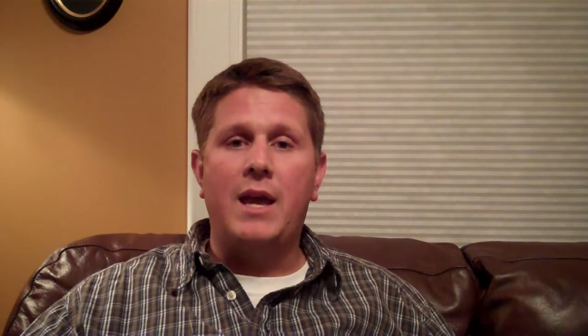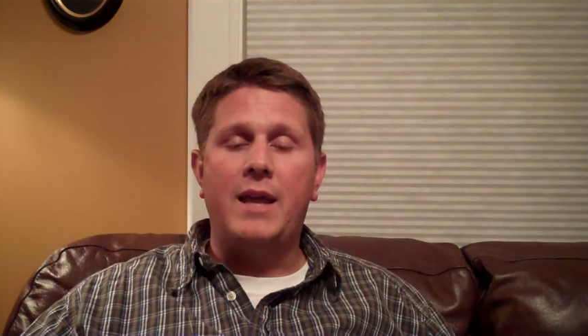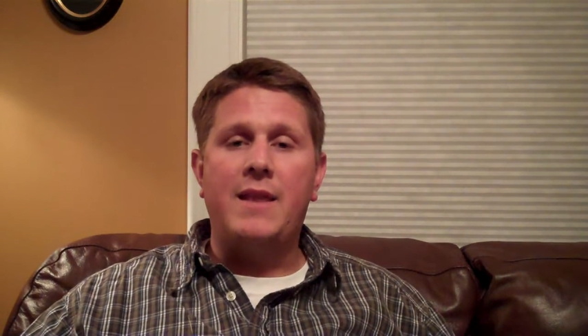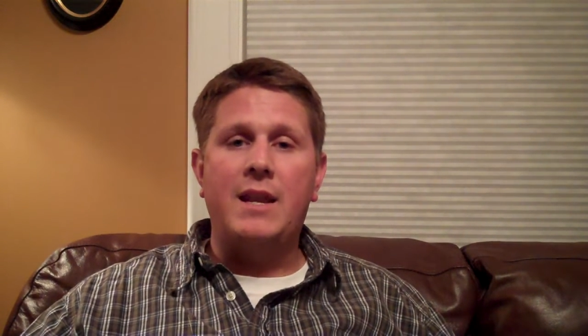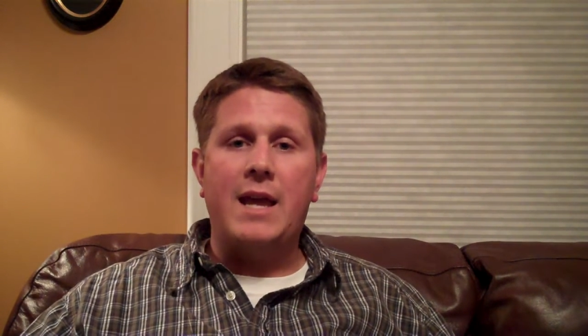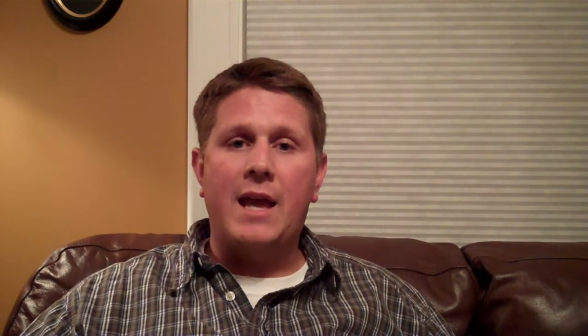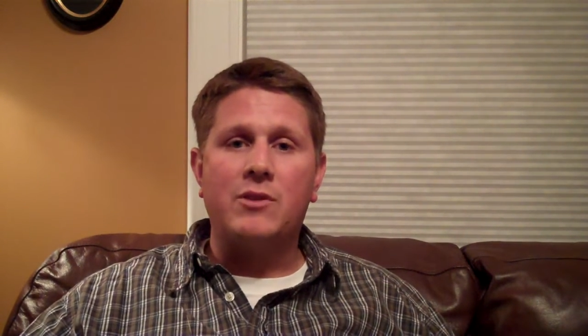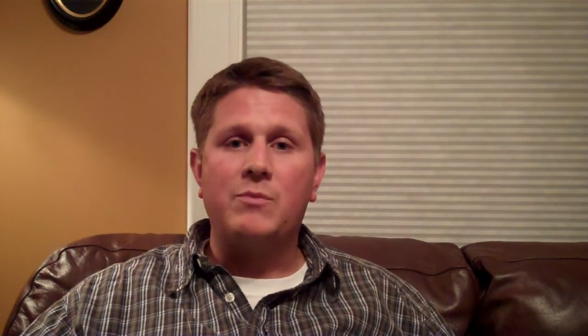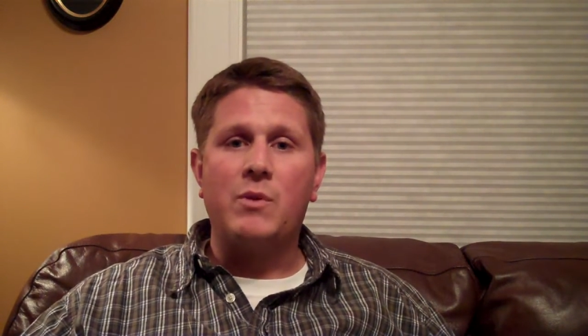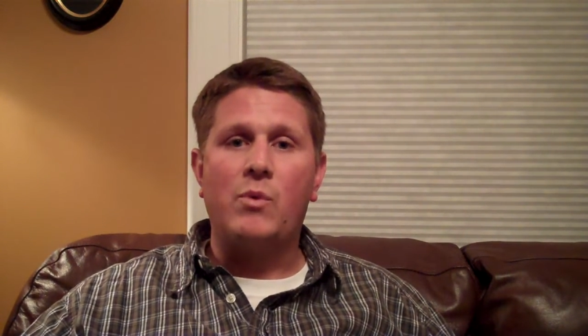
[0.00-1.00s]
And then he
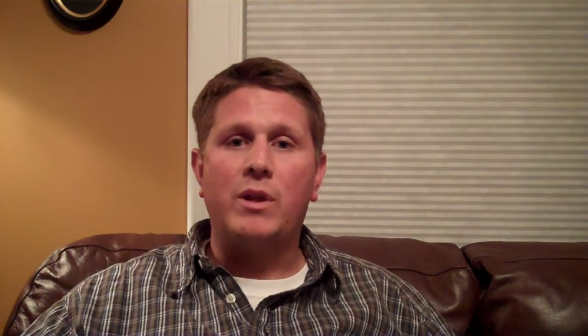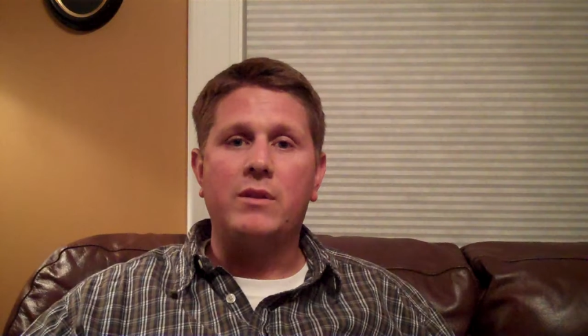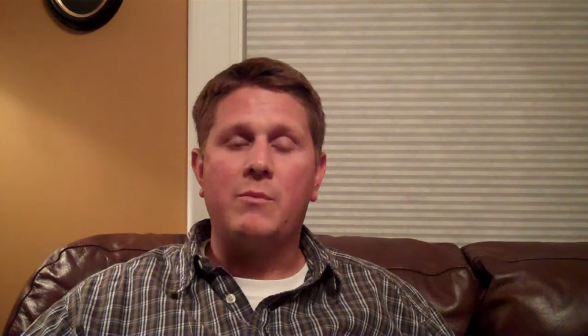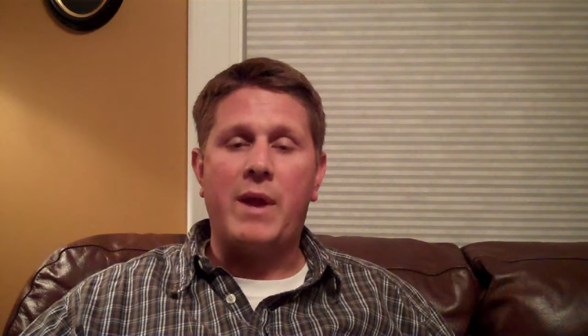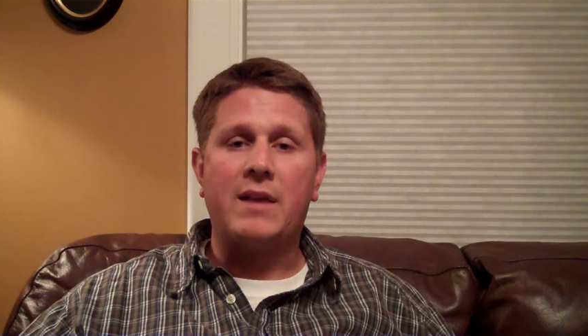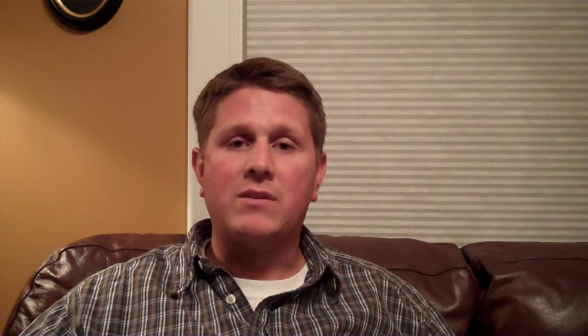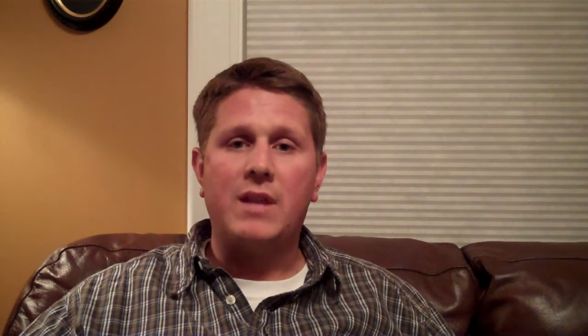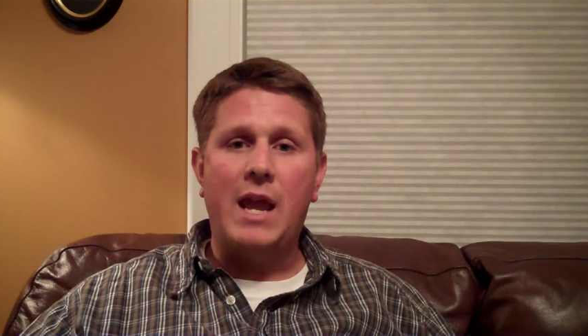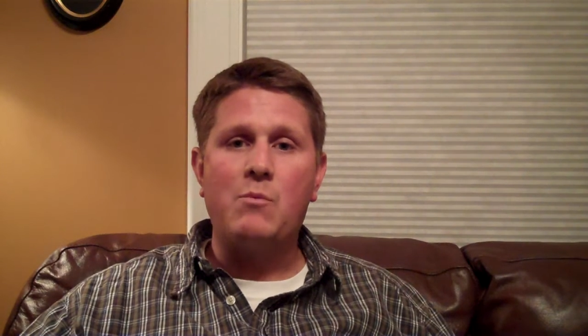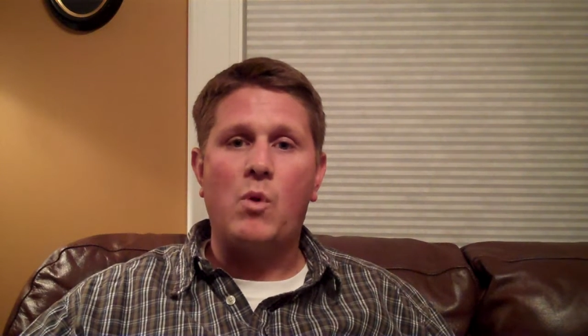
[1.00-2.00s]
asked me what the man's
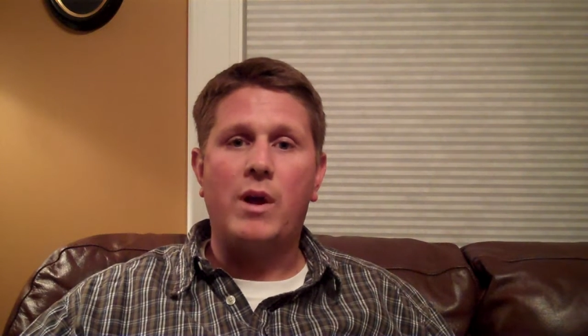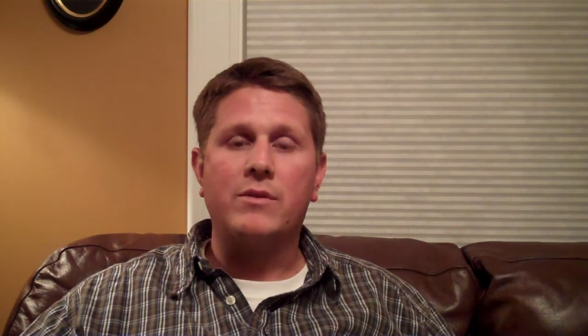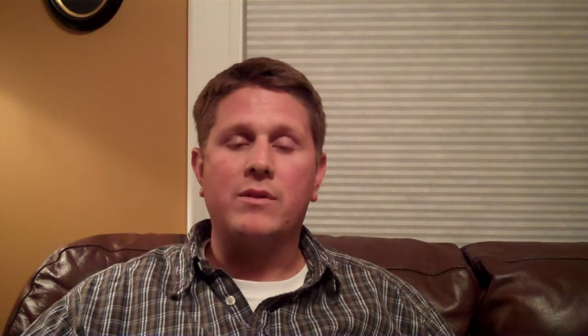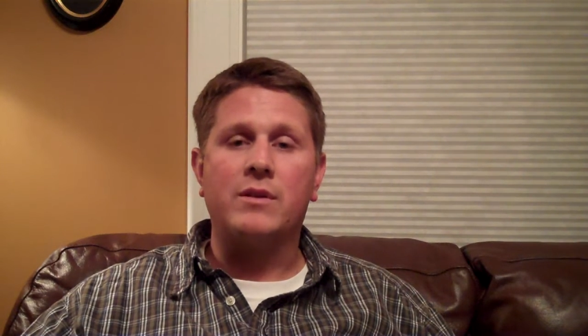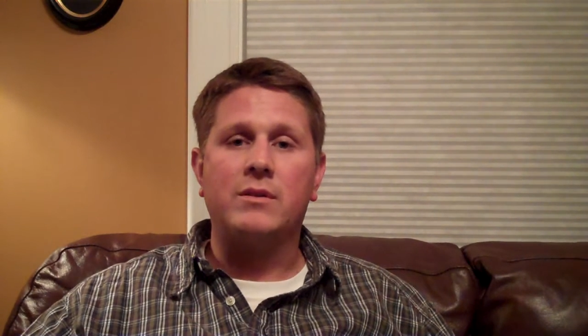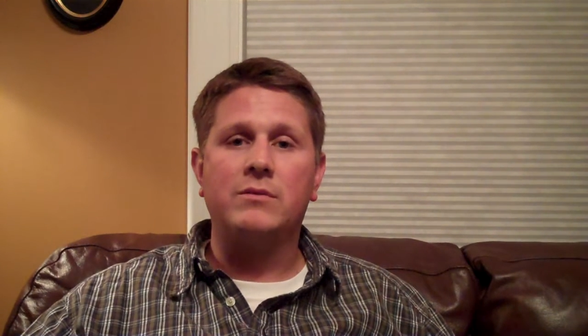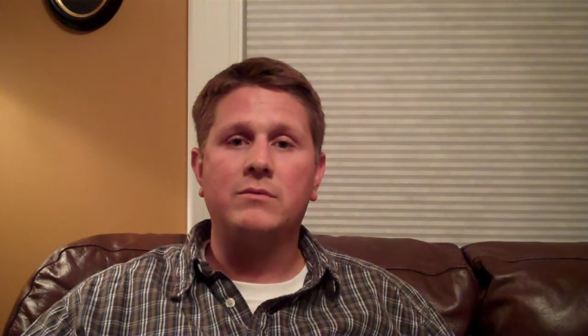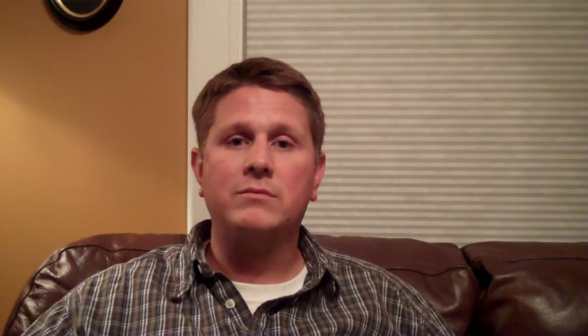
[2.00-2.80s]
name was, and